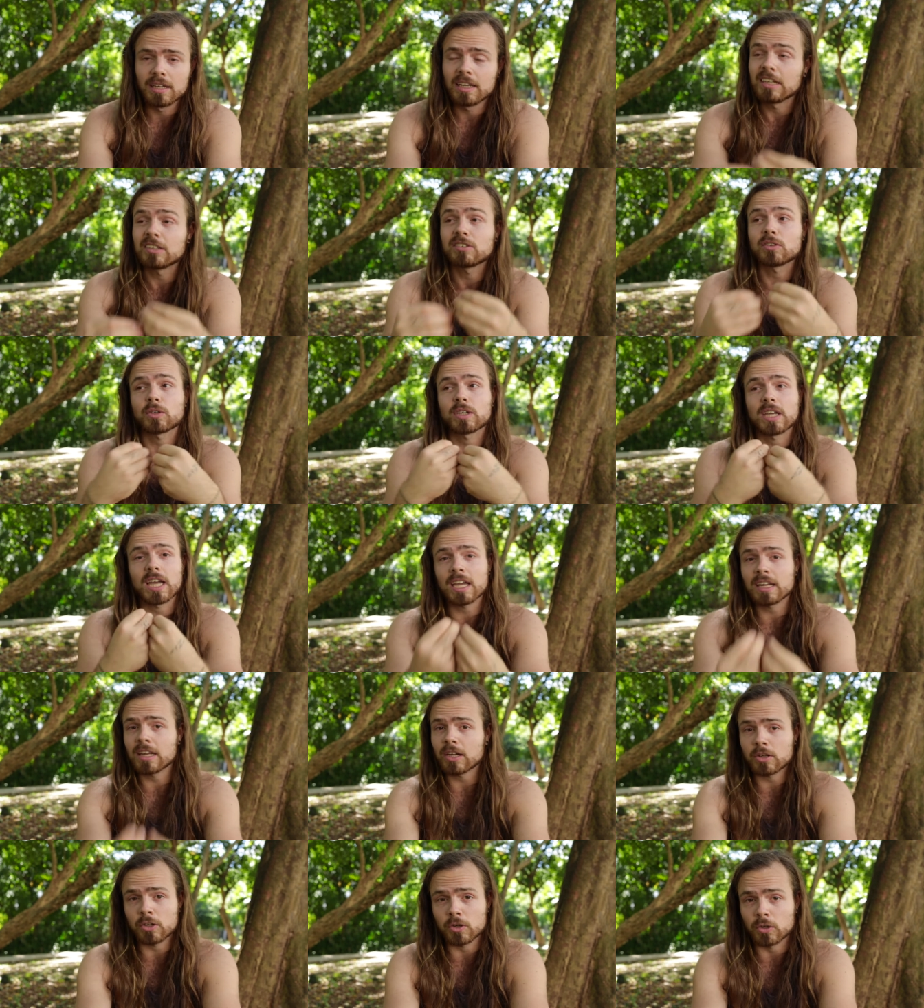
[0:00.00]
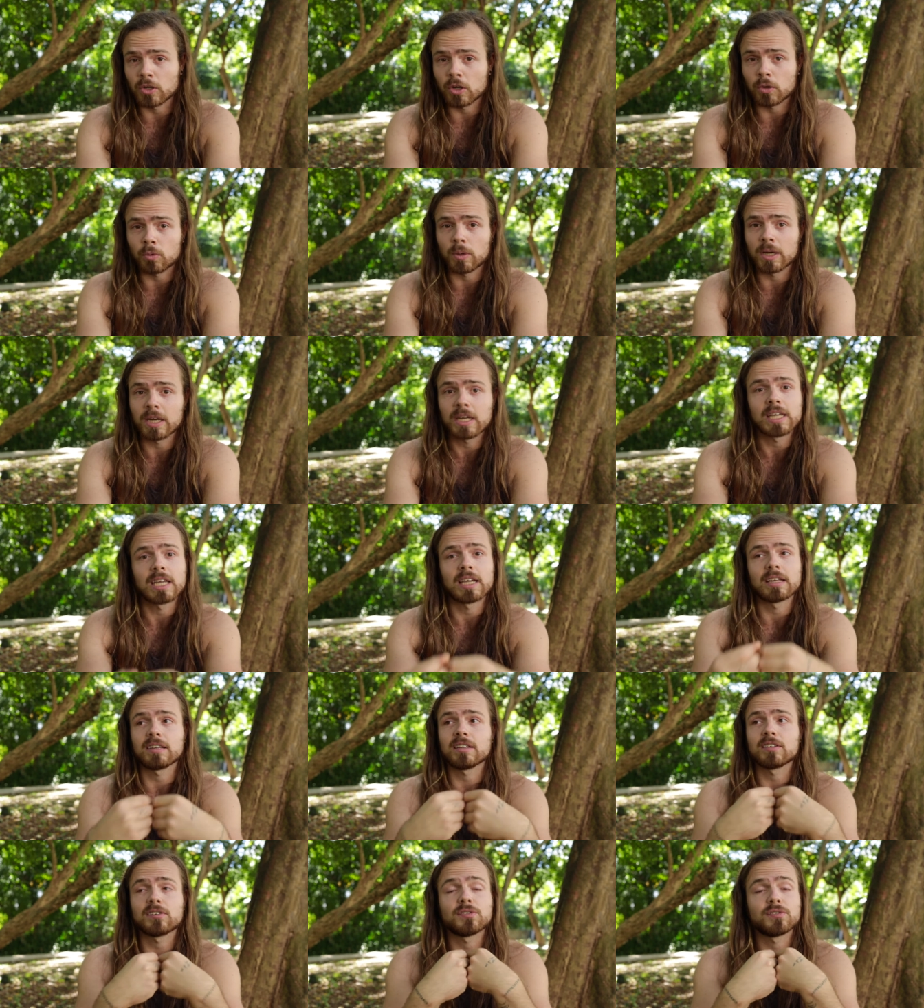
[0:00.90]
it's okay that you're not ready yet
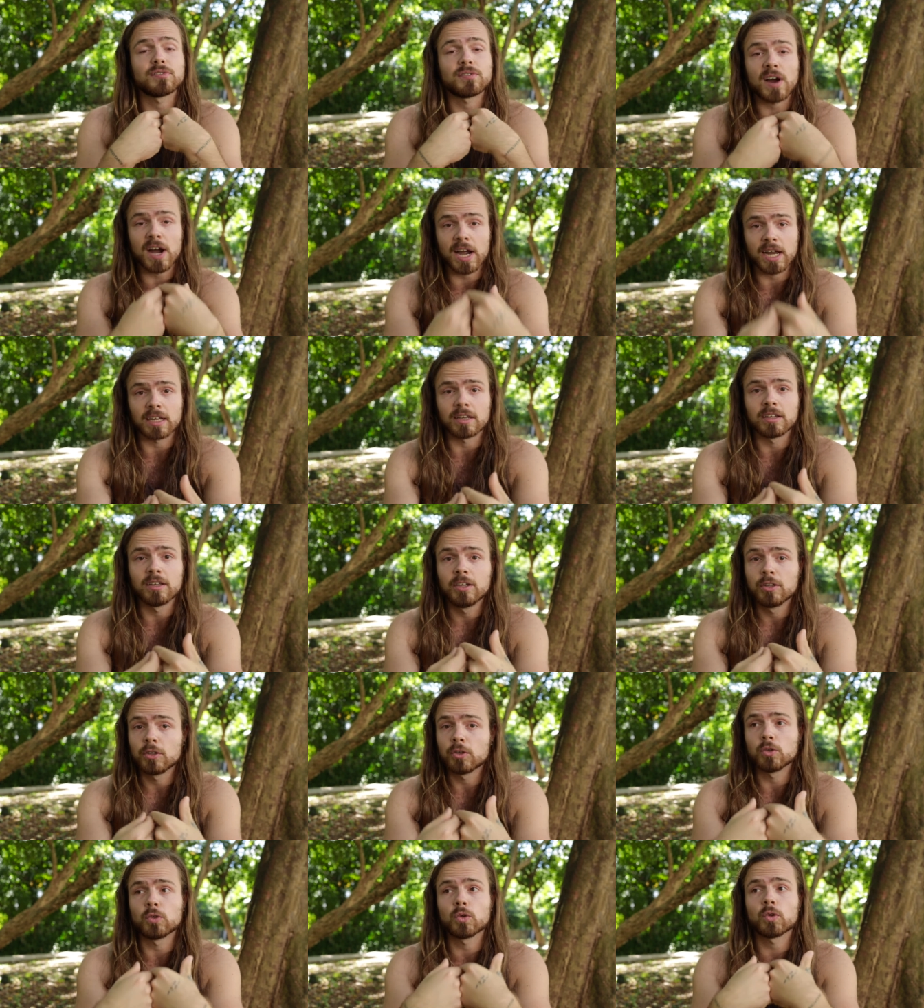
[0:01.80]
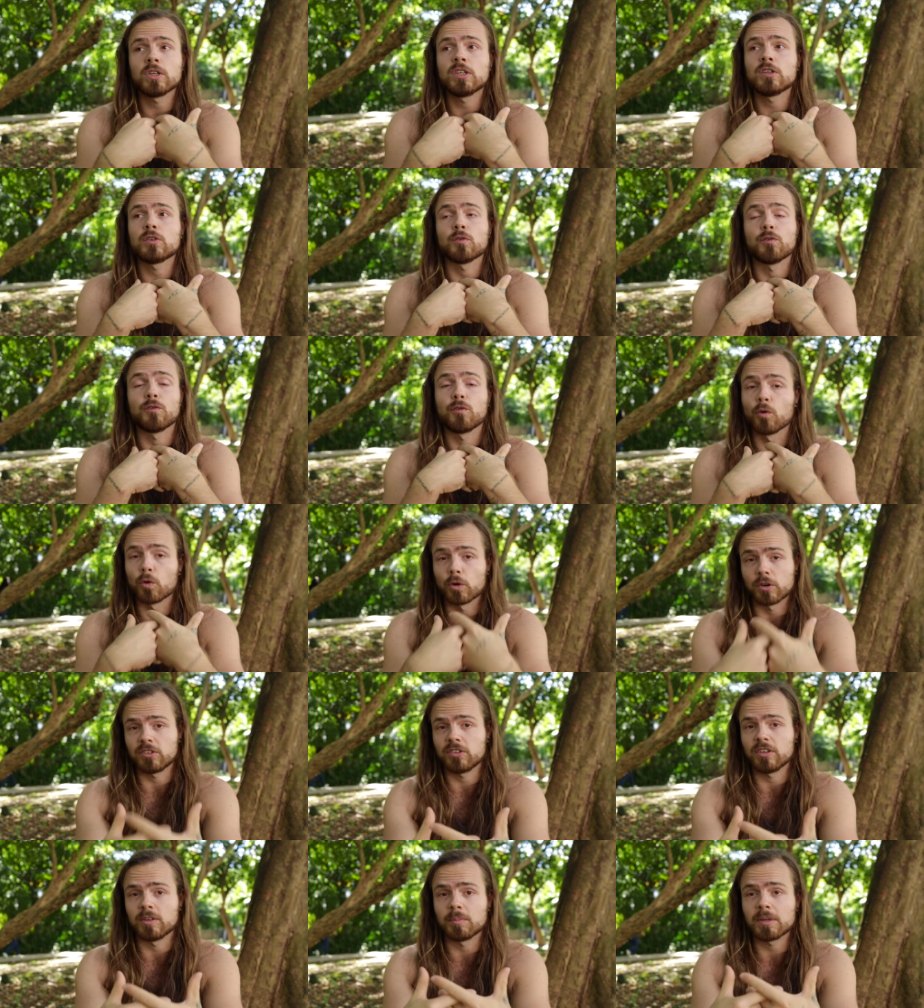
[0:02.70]
it's fine you don't need to
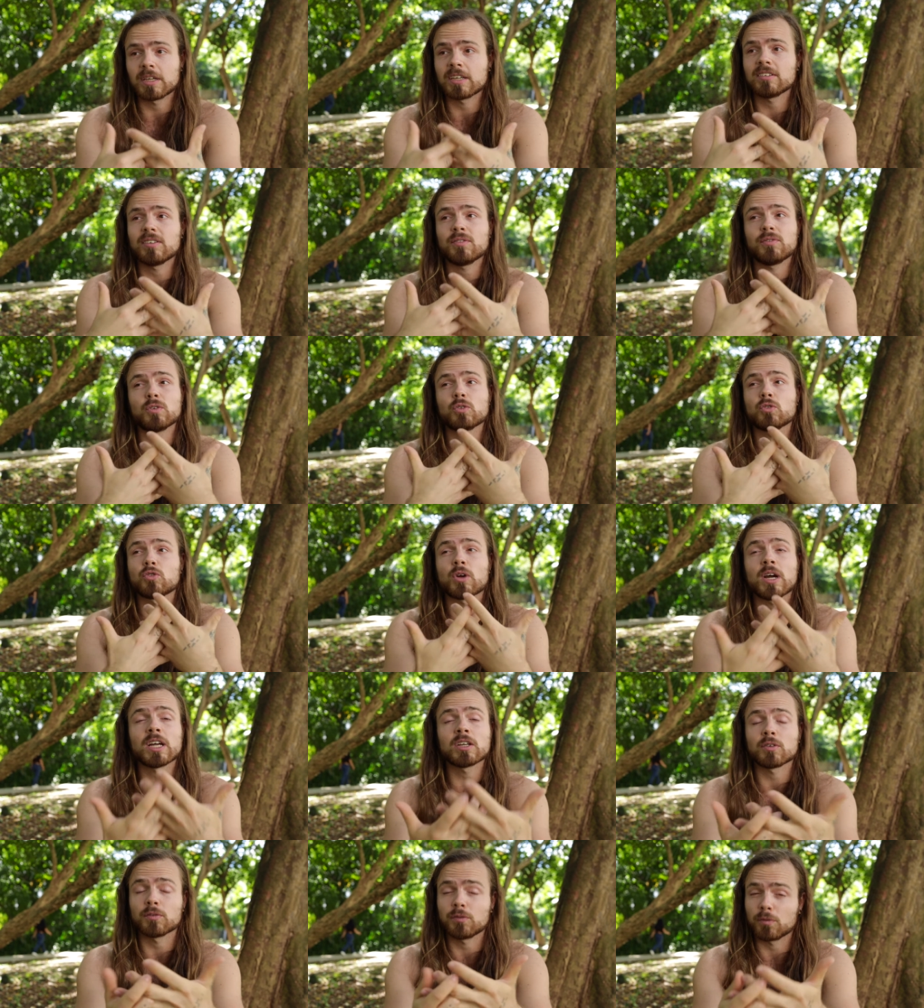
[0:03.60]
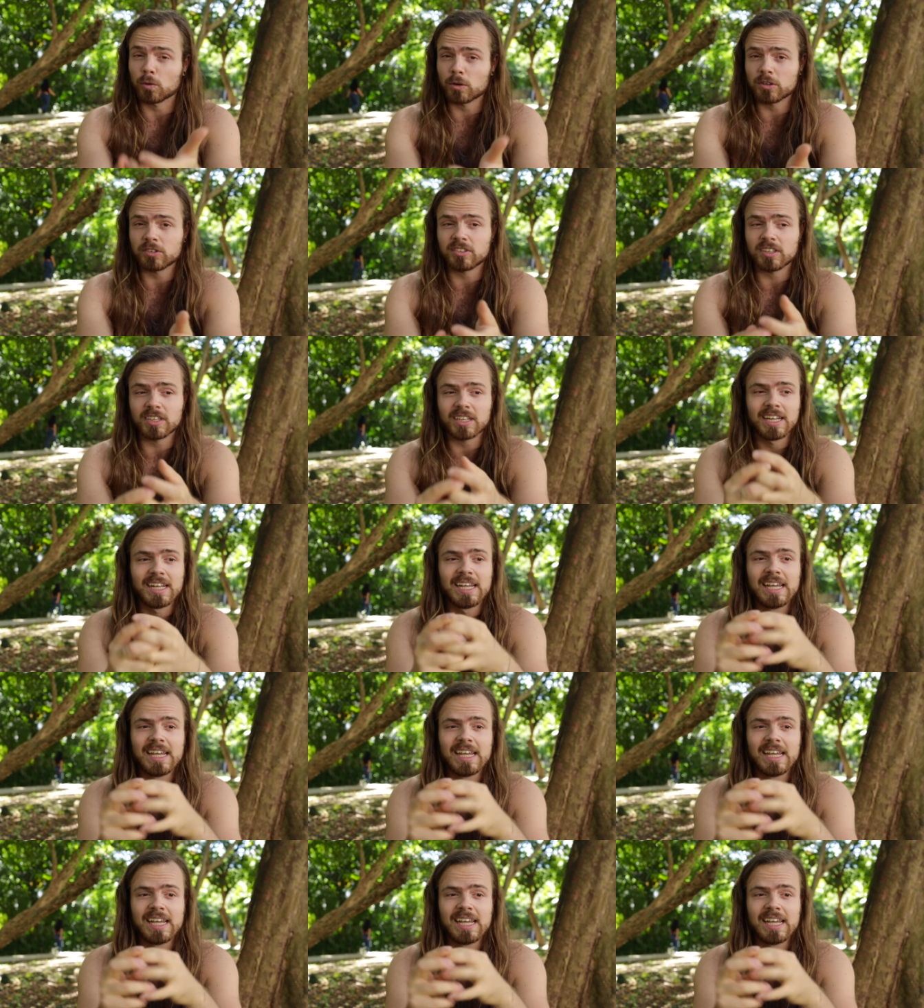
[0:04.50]
force it because if you're trying to force it